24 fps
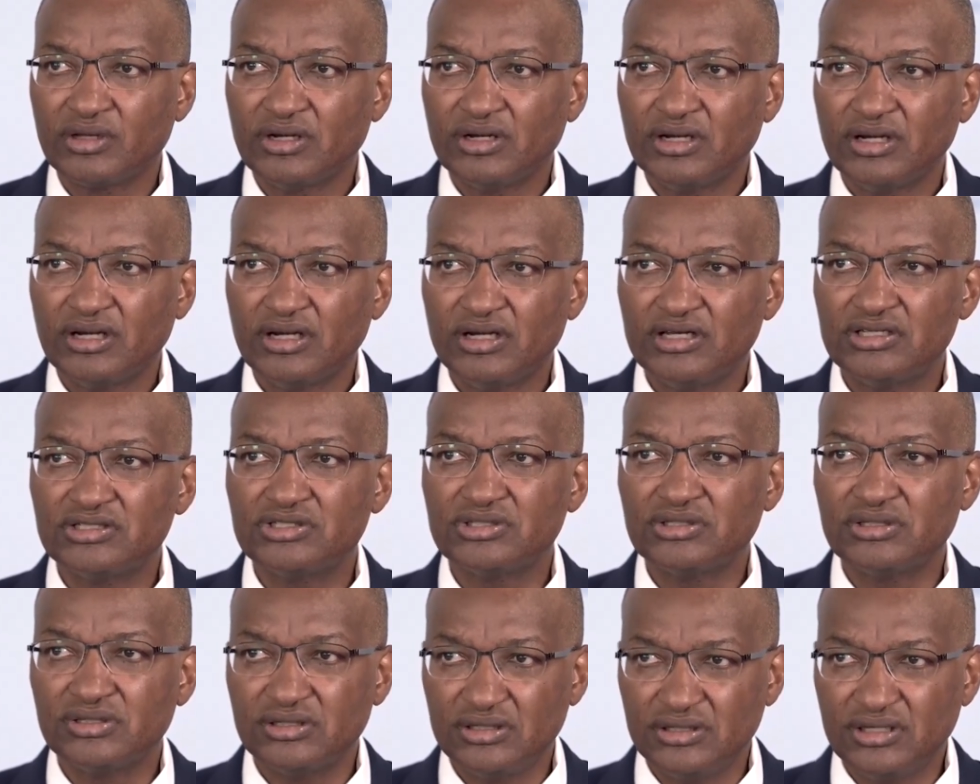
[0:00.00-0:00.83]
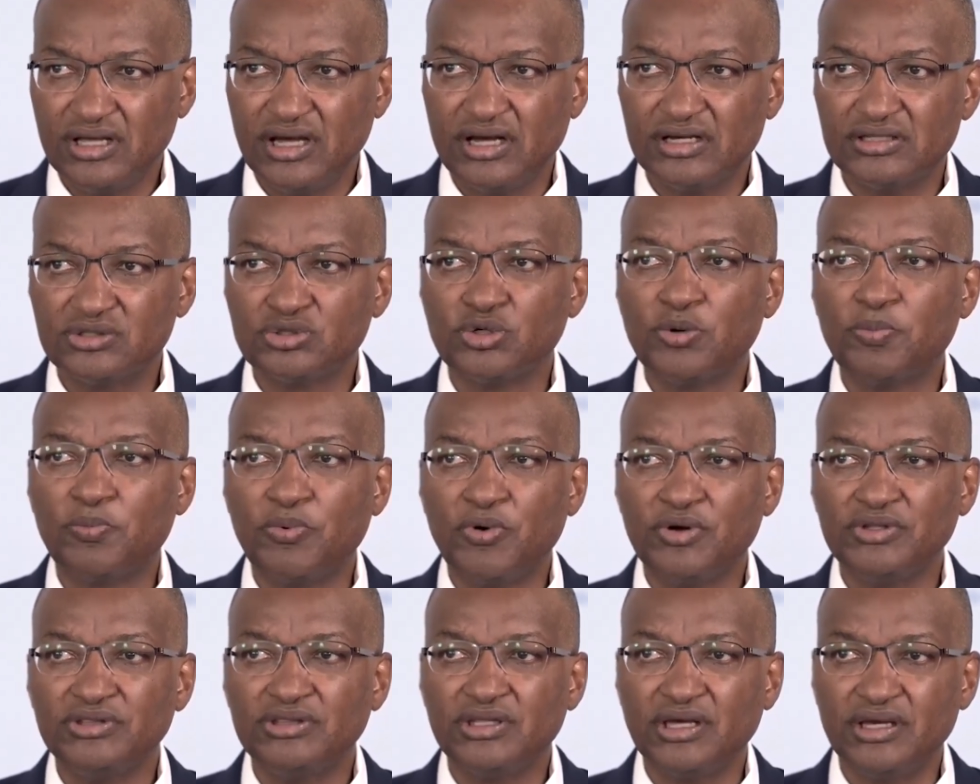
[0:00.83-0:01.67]

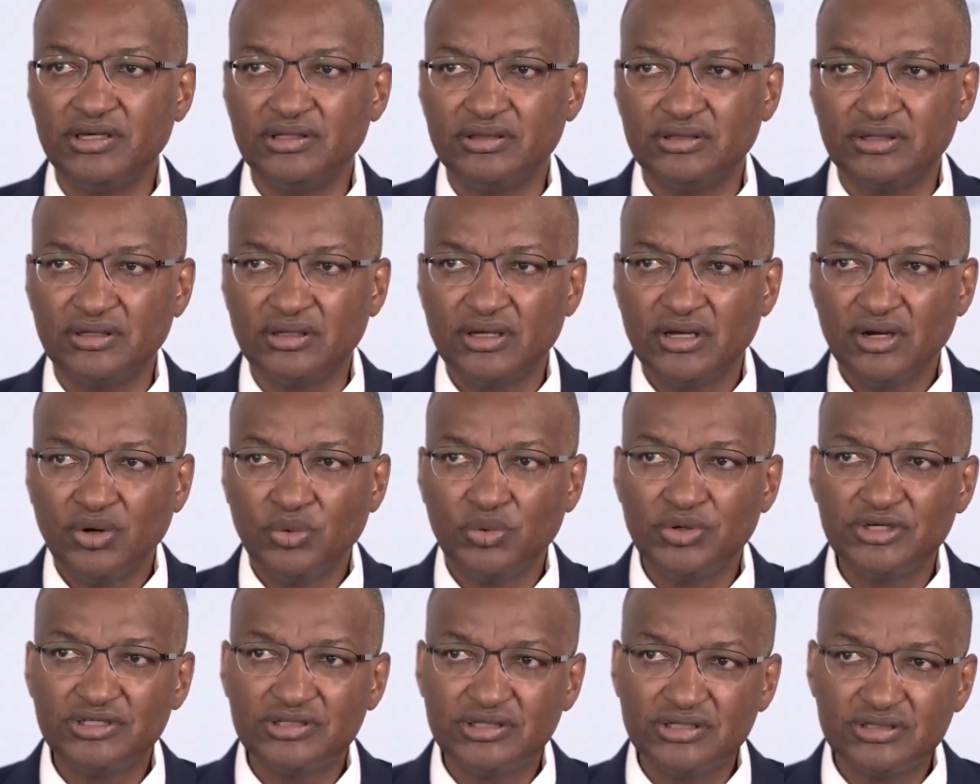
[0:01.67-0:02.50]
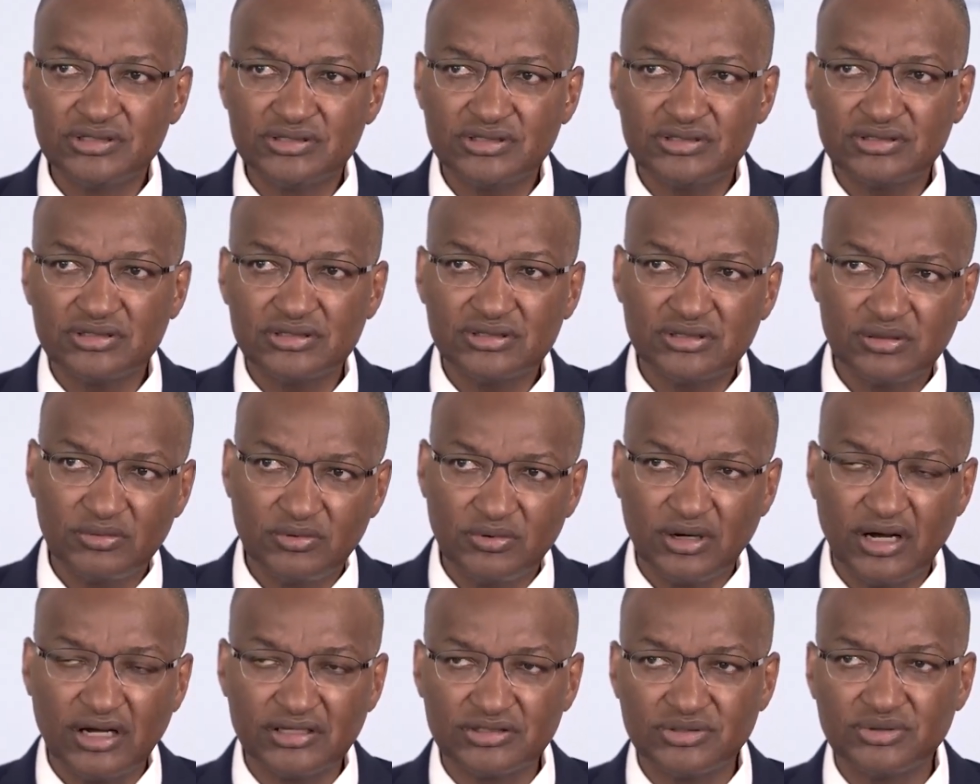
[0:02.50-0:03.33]
2.8, which is,
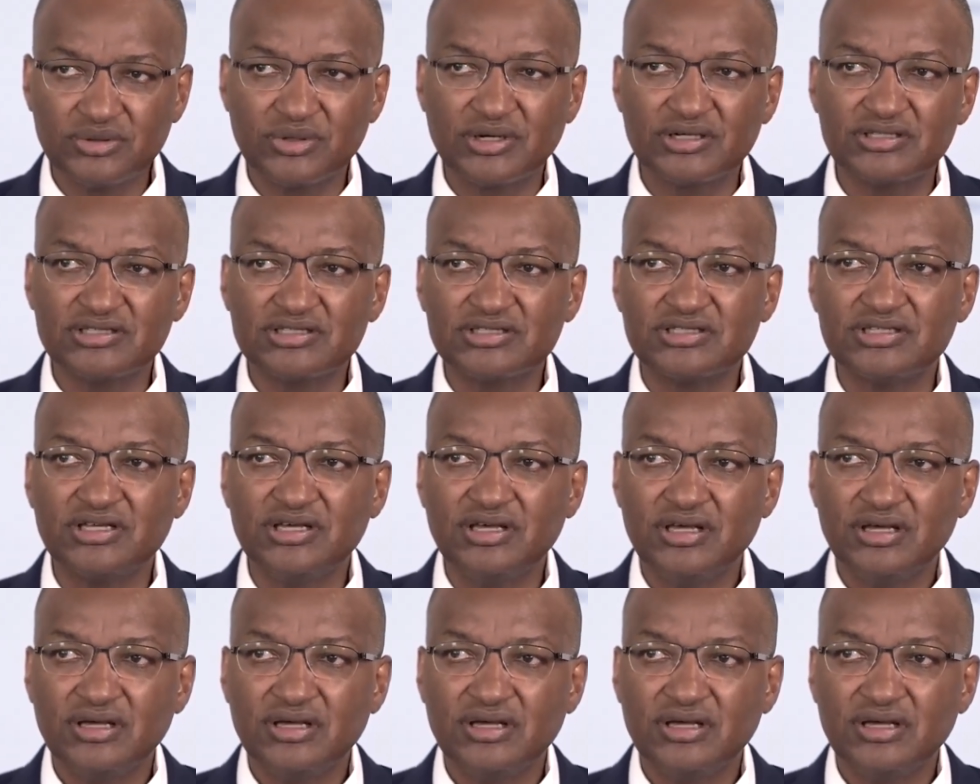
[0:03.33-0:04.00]
as you can see,